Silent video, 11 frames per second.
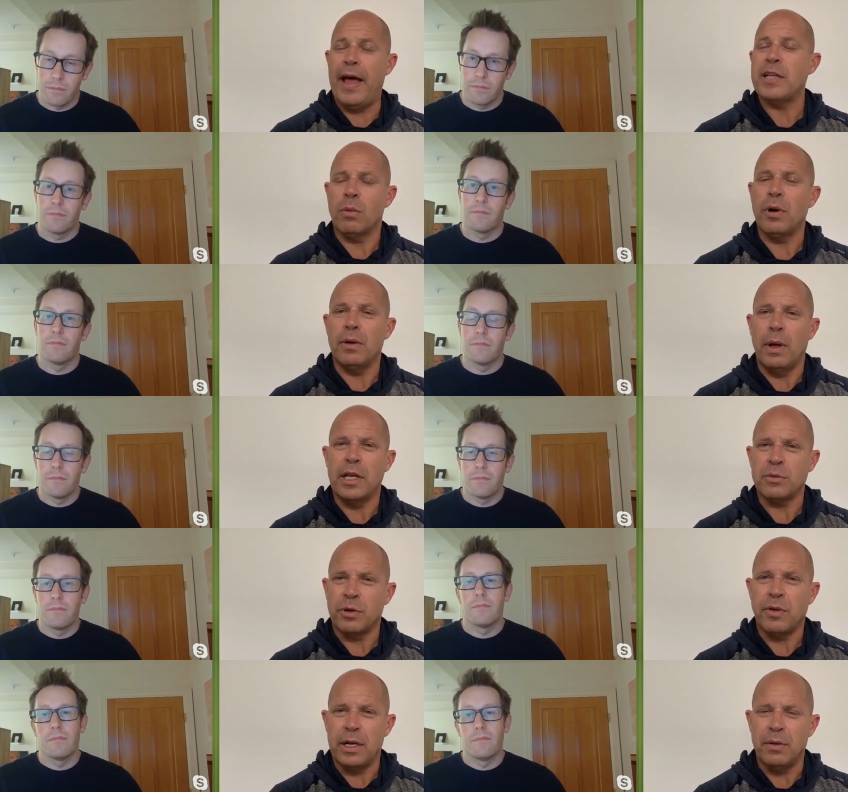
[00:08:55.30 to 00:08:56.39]
Speaker 1: That's what
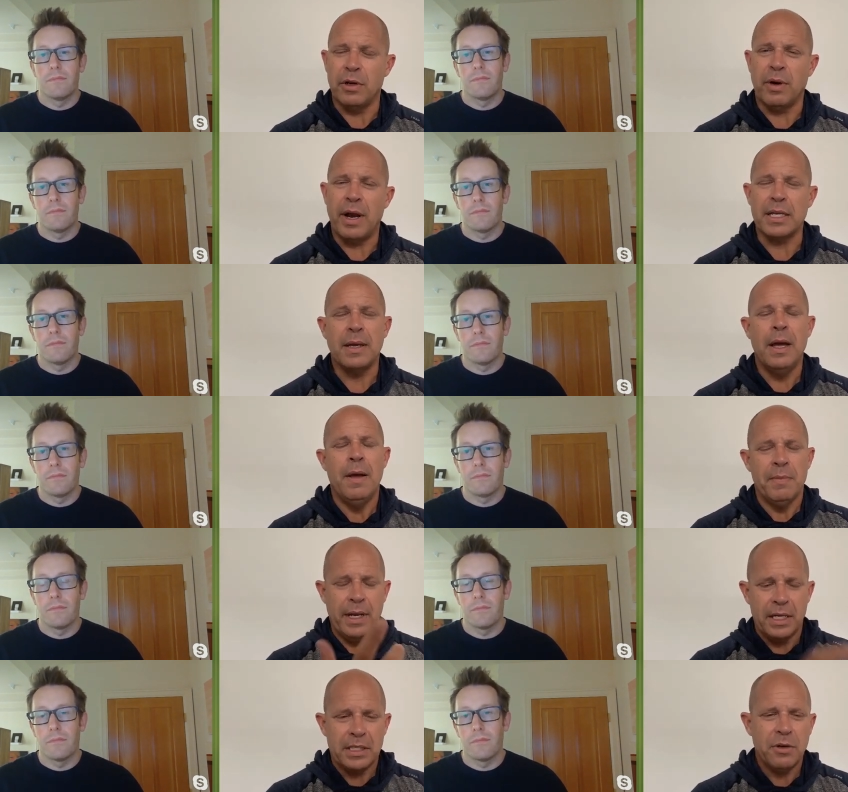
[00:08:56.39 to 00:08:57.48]
we're trying to address.
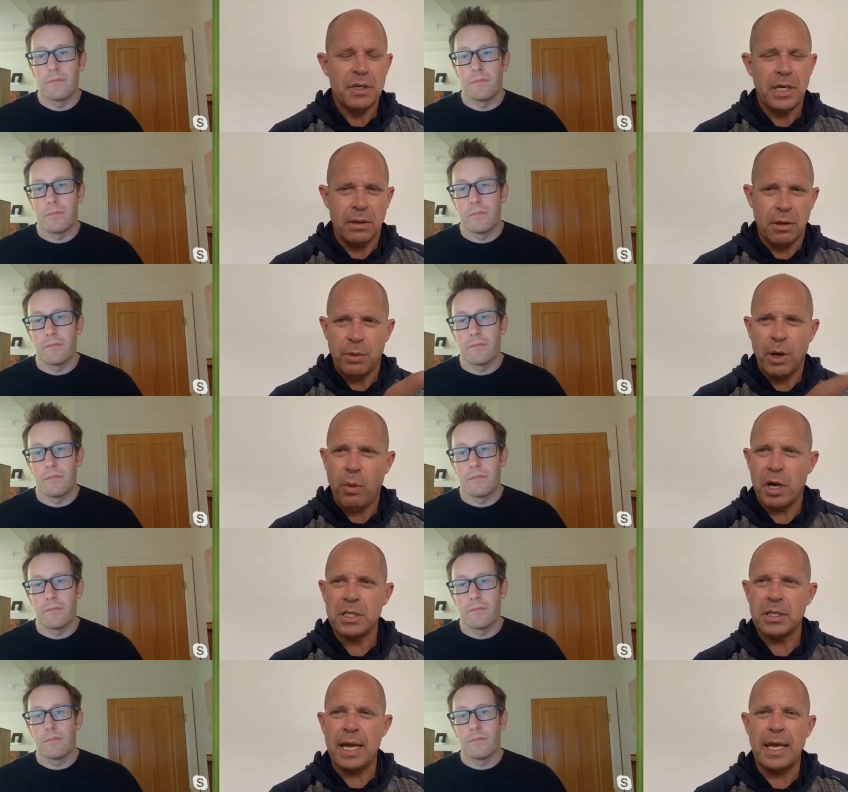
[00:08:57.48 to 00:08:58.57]
And it's interesting, the 3
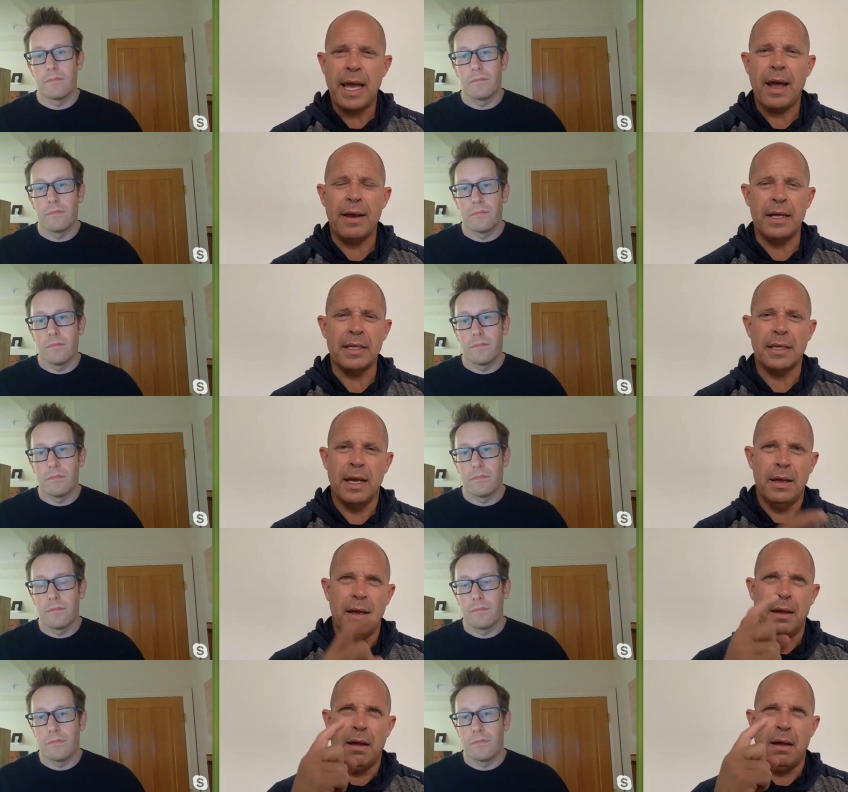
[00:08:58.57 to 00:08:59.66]
questions I get is,
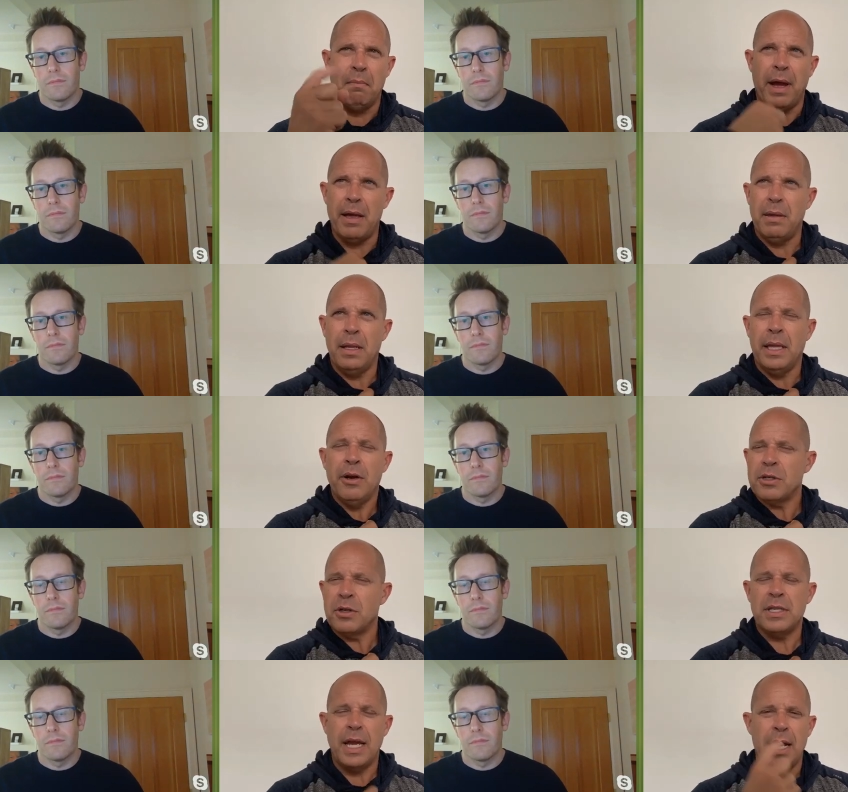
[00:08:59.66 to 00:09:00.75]
my
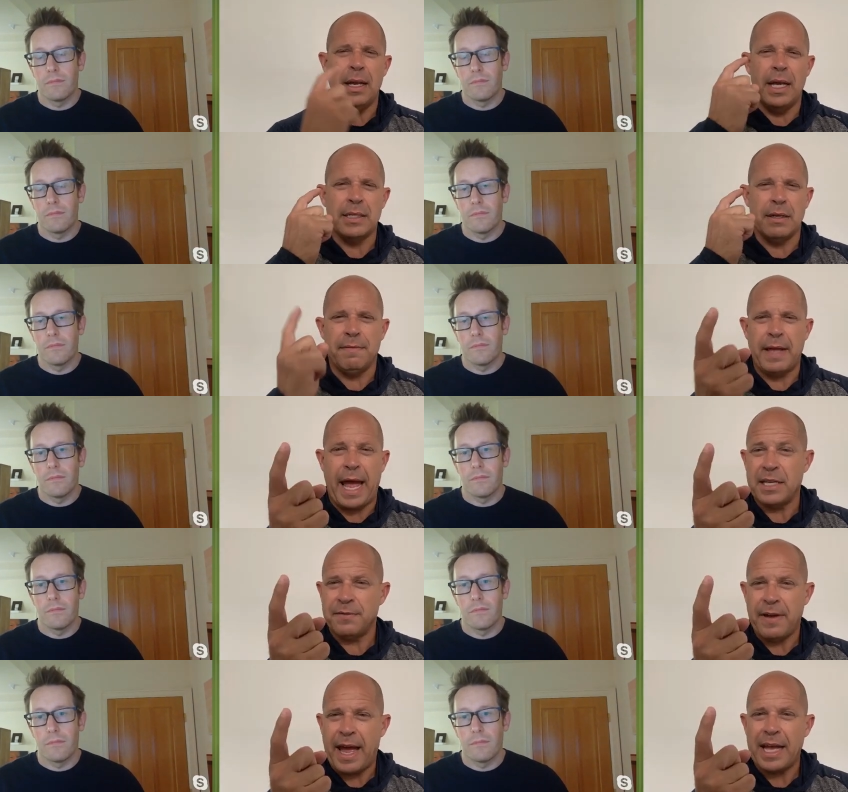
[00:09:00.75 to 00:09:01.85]
leaders are saying, is it
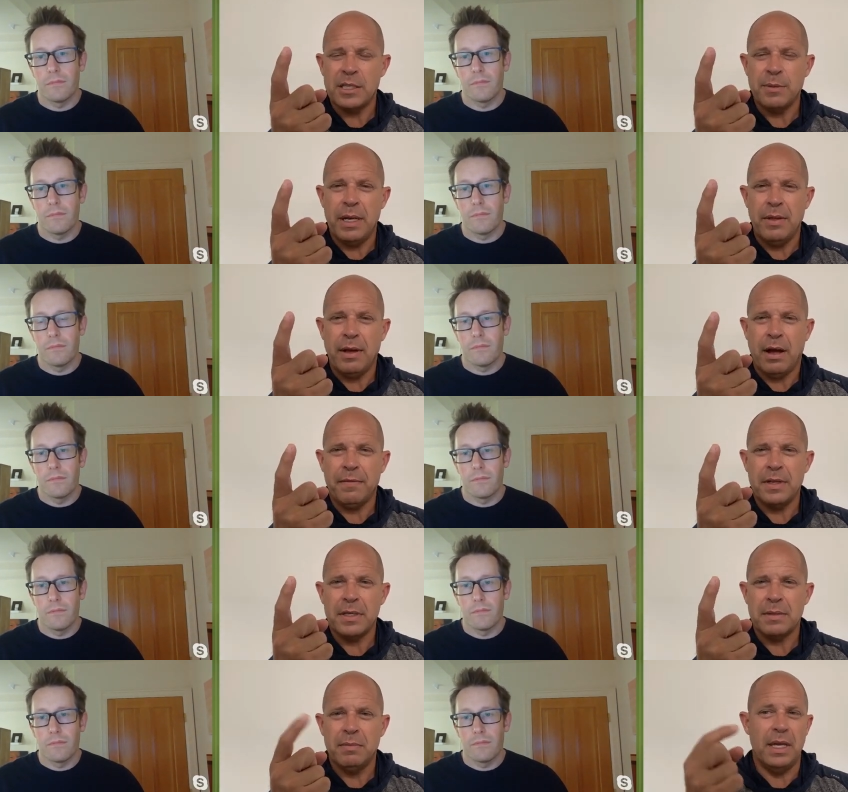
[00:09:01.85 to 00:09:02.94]
as fast as being in the
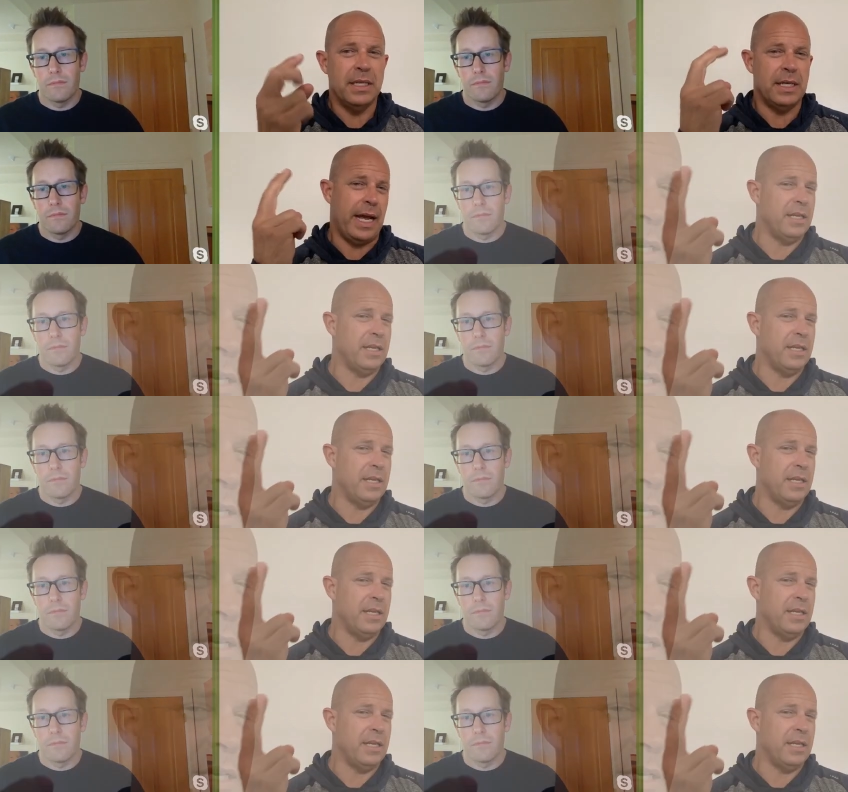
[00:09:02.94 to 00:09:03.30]
office? Is it